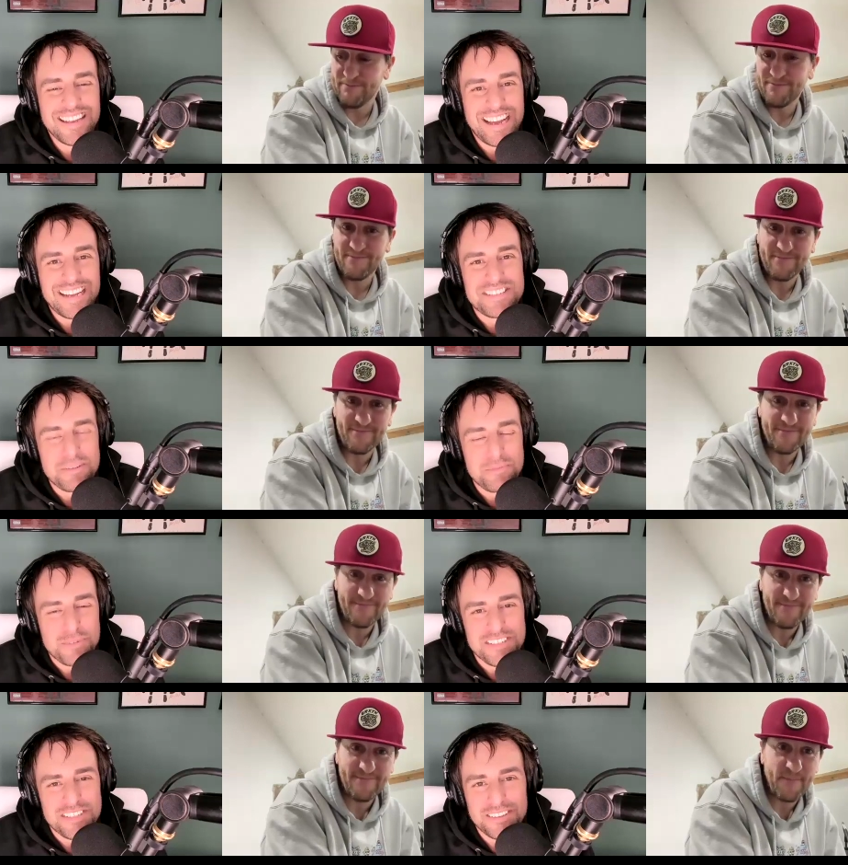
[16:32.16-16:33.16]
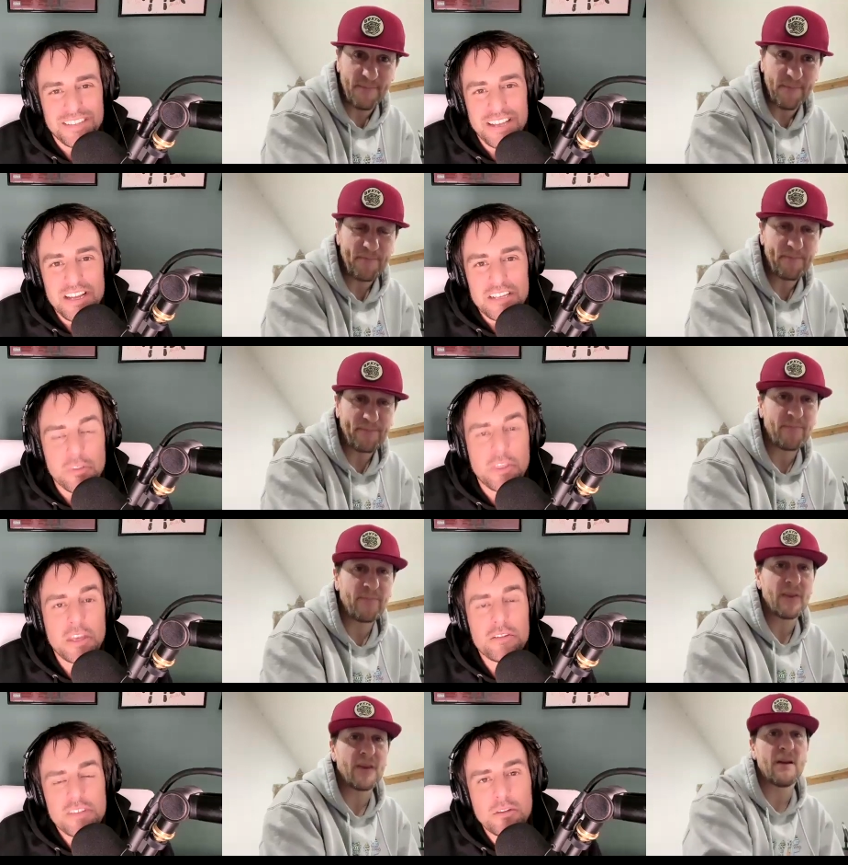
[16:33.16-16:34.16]
Speaker 1: Yeah, it's super stoked. So then you
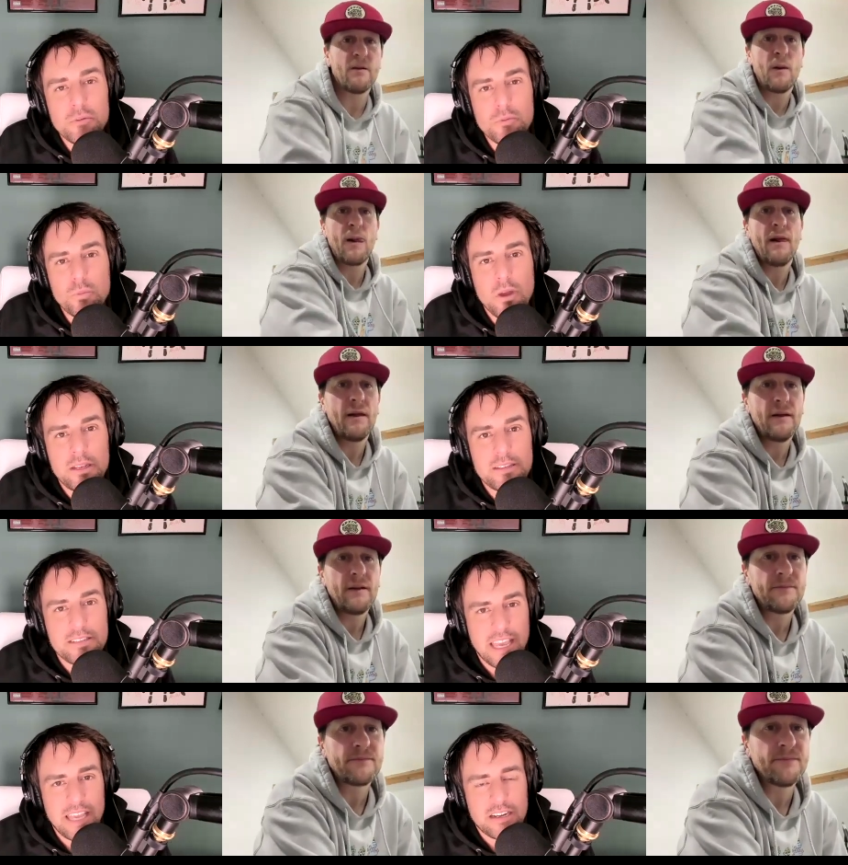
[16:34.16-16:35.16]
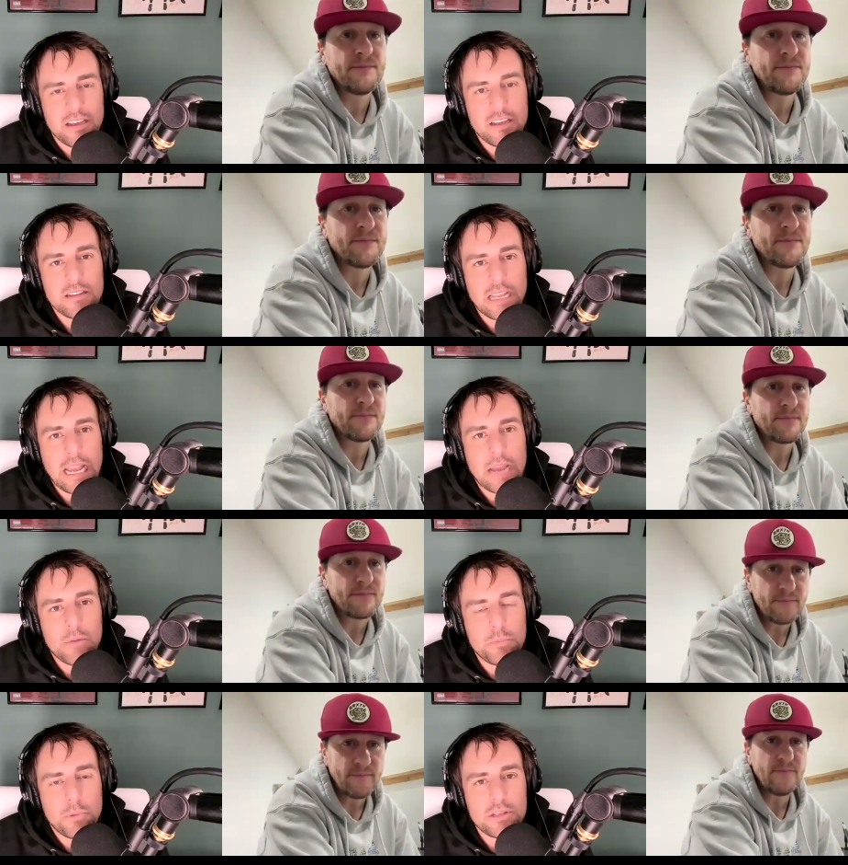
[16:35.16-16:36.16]
said you went to Canada. Like, at what
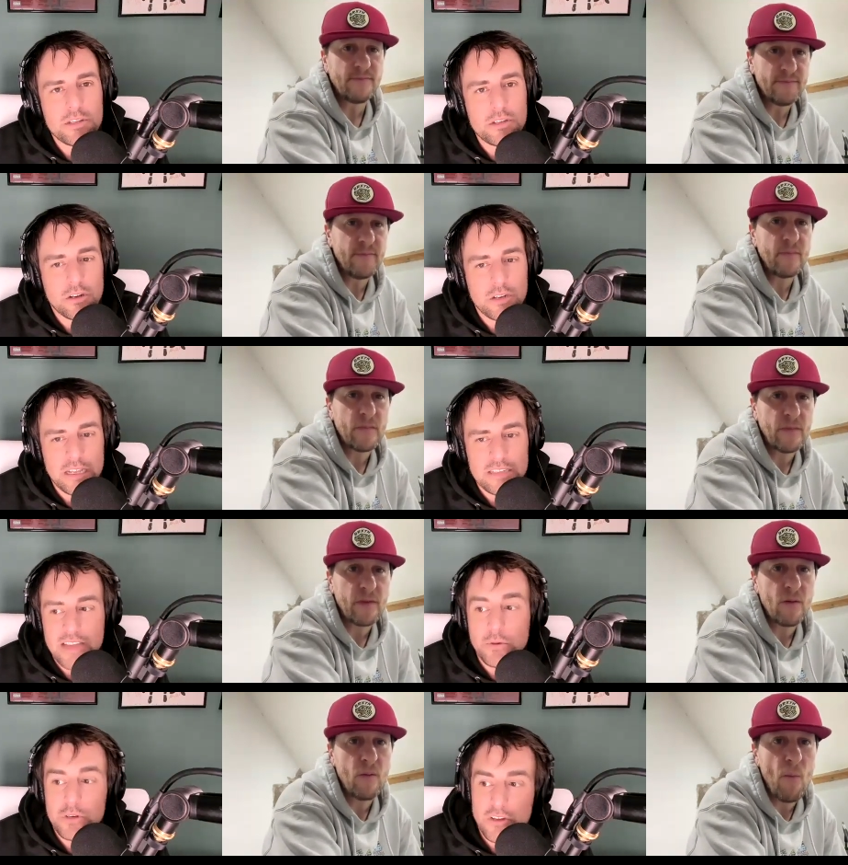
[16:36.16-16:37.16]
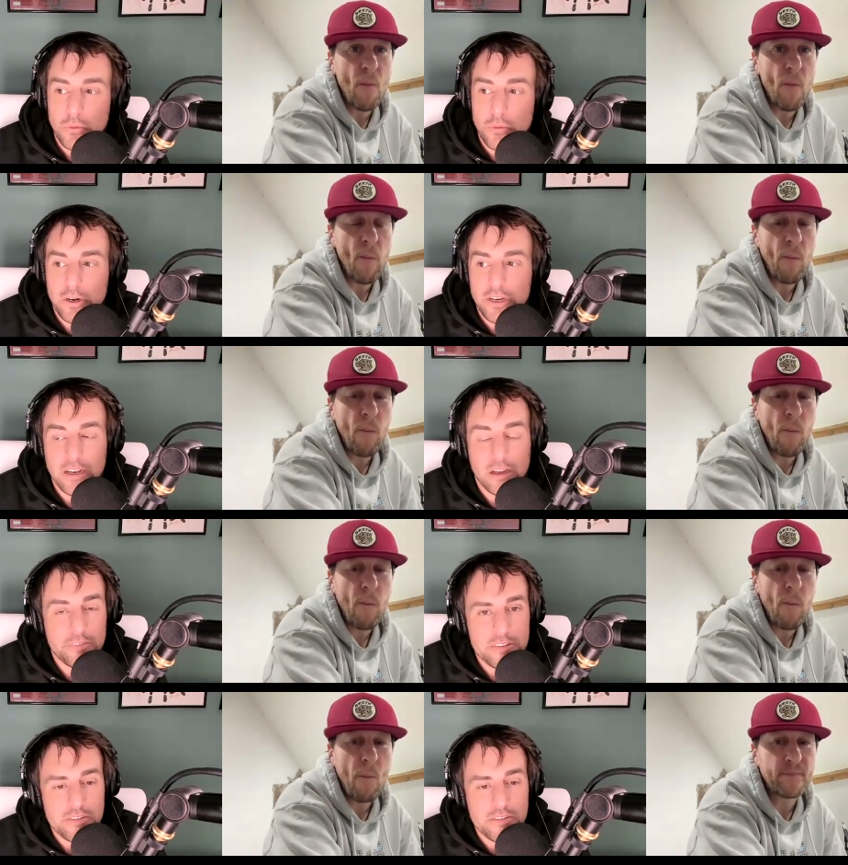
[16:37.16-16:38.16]
point do you go? Is that when you start working on
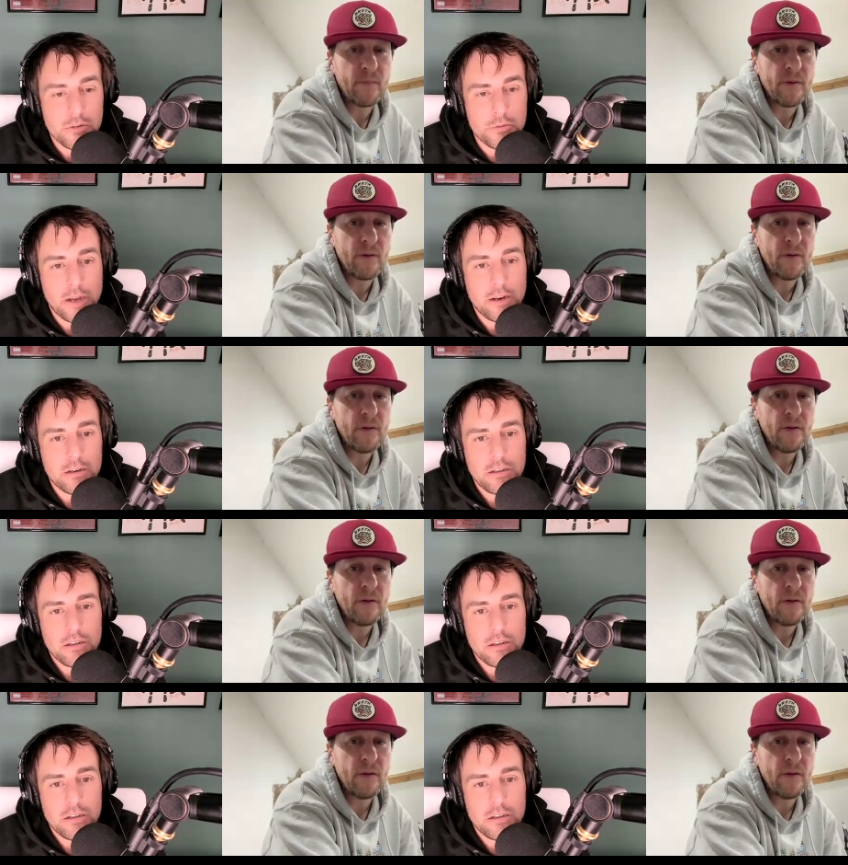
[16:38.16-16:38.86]
this new record?